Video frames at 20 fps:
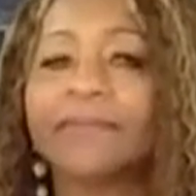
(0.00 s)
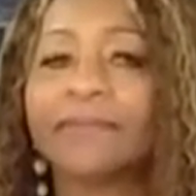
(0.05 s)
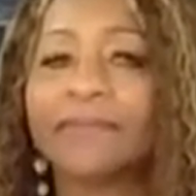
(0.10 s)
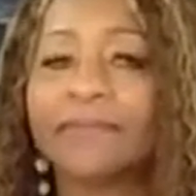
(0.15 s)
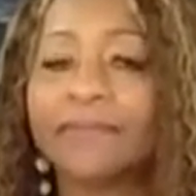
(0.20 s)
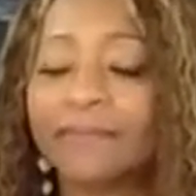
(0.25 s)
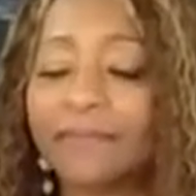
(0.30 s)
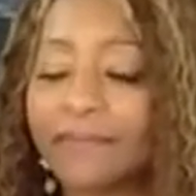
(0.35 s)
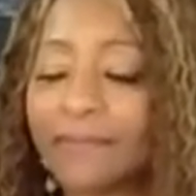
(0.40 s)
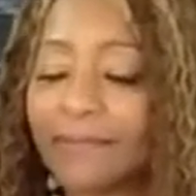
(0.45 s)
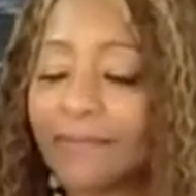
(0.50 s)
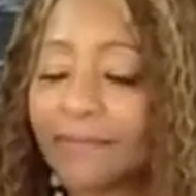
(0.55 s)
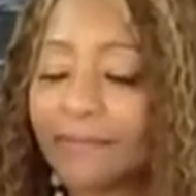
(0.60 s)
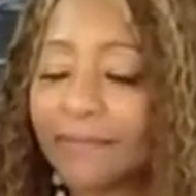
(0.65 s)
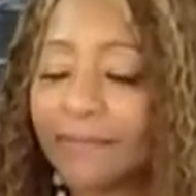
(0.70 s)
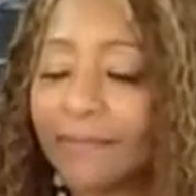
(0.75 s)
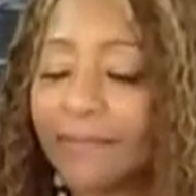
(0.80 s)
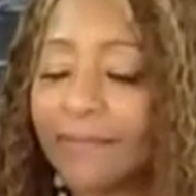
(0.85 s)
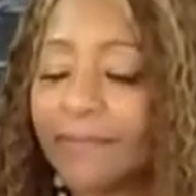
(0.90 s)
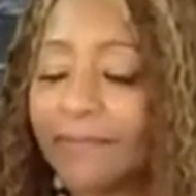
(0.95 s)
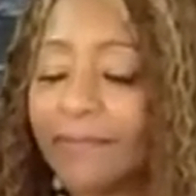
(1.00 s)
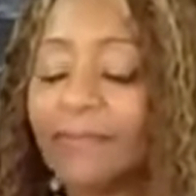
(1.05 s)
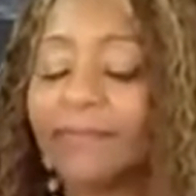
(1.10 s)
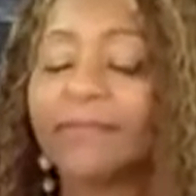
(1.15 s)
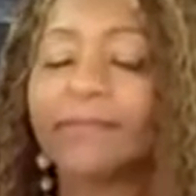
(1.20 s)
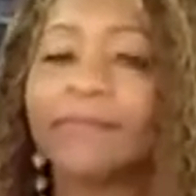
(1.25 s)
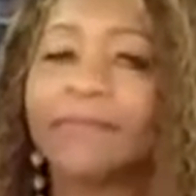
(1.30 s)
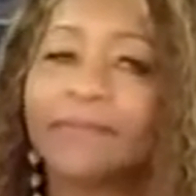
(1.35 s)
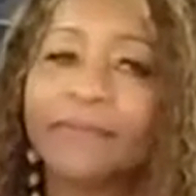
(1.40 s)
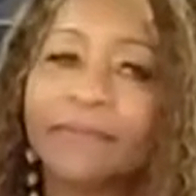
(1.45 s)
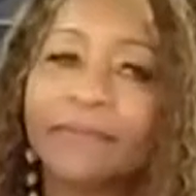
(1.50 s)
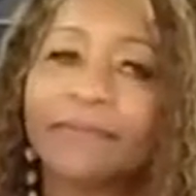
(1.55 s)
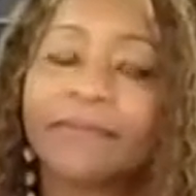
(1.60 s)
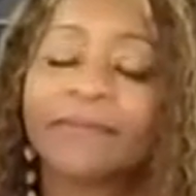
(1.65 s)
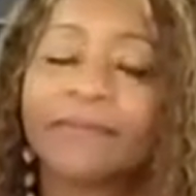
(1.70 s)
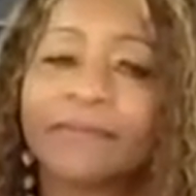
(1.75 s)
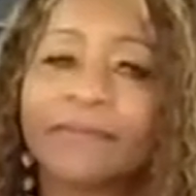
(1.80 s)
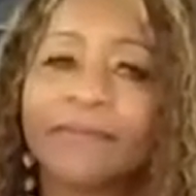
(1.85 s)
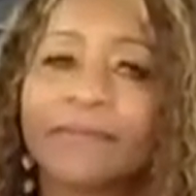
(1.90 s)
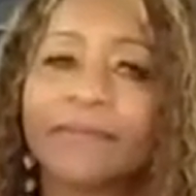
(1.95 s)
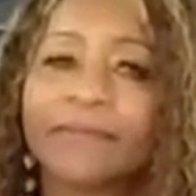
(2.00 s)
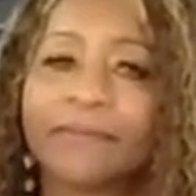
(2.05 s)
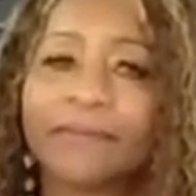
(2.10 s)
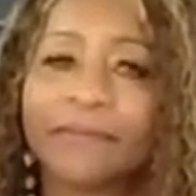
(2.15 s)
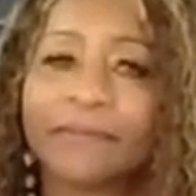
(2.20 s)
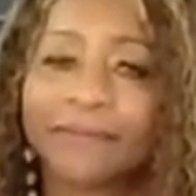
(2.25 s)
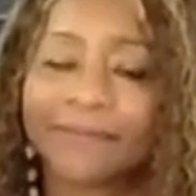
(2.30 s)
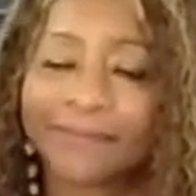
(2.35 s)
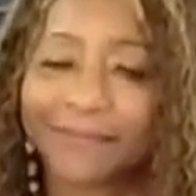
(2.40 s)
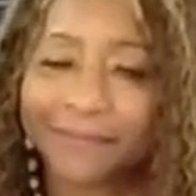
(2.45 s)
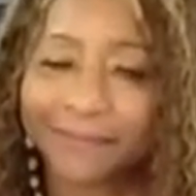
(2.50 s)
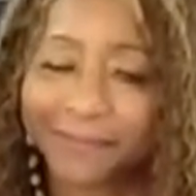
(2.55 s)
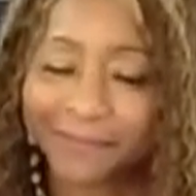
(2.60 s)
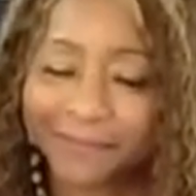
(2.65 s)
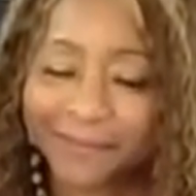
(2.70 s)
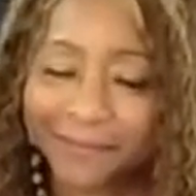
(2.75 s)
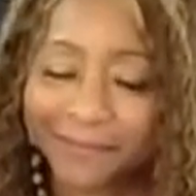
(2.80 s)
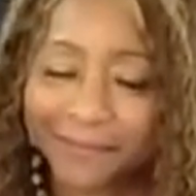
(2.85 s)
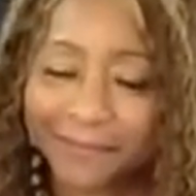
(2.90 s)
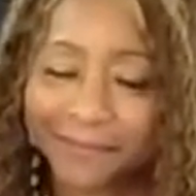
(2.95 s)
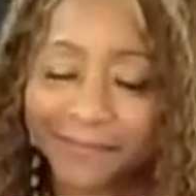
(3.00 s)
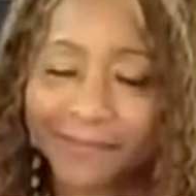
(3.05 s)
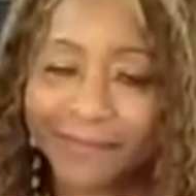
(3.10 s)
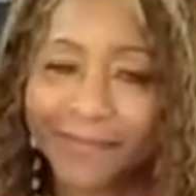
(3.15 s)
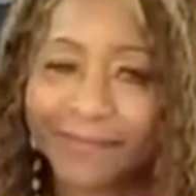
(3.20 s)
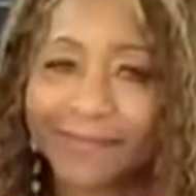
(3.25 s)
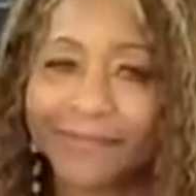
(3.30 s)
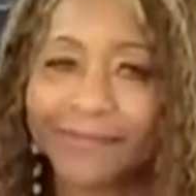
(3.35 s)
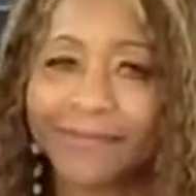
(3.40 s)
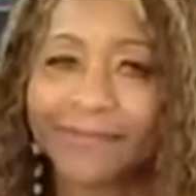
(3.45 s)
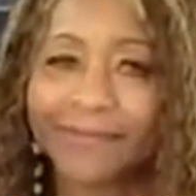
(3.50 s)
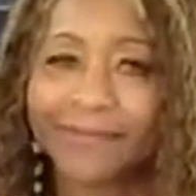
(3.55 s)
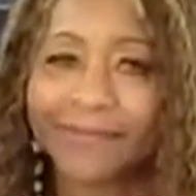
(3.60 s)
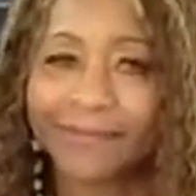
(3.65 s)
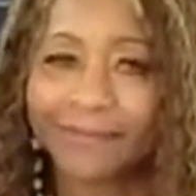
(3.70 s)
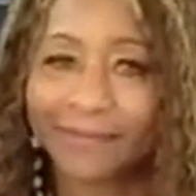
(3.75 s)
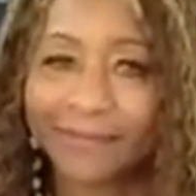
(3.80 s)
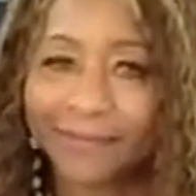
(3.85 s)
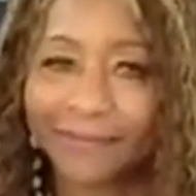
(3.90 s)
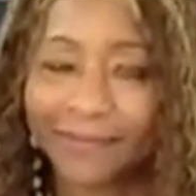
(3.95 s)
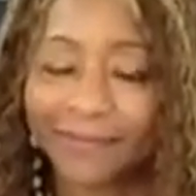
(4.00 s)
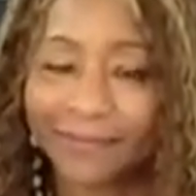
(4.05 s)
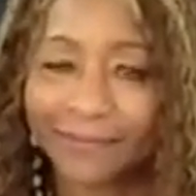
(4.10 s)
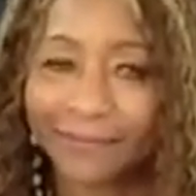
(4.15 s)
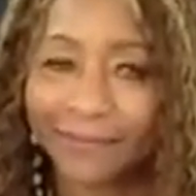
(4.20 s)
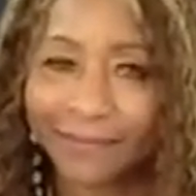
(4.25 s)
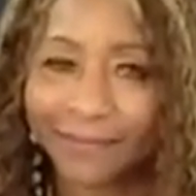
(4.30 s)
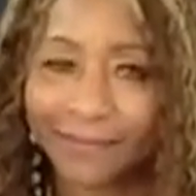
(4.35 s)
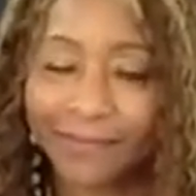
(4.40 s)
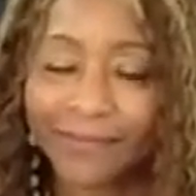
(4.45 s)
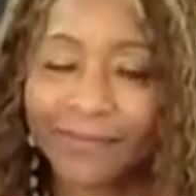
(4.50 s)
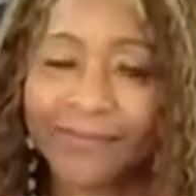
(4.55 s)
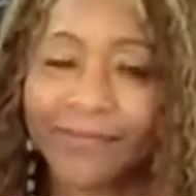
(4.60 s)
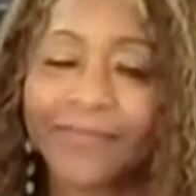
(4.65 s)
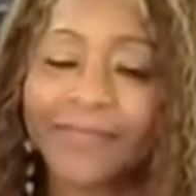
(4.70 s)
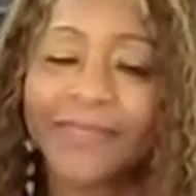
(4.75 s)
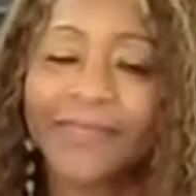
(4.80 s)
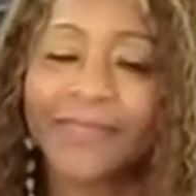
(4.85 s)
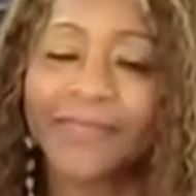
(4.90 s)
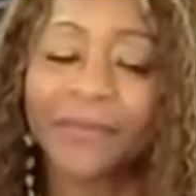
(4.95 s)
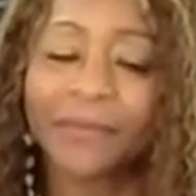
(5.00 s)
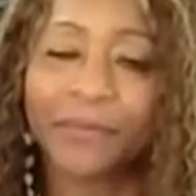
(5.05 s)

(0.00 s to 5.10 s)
The person shown says nothing.